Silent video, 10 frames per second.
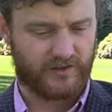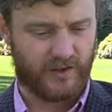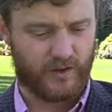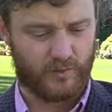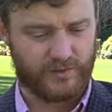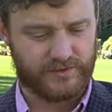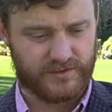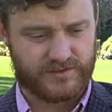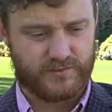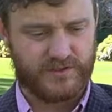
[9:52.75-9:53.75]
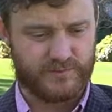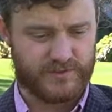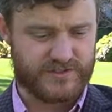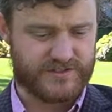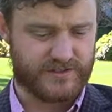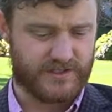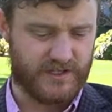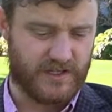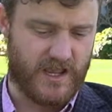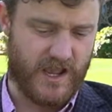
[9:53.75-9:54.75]
So we were just
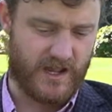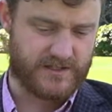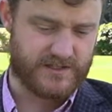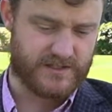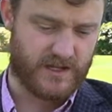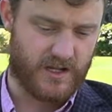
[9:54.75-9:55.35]
looking at